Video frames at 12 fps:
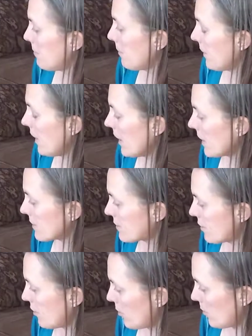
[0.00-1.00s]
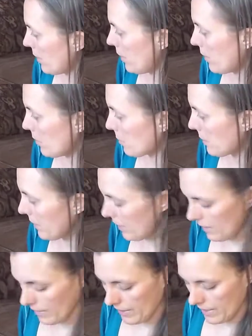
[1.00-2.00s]
Yeah, so, you know, really
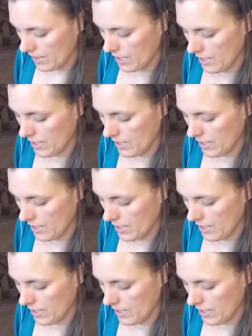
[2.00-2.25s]
like,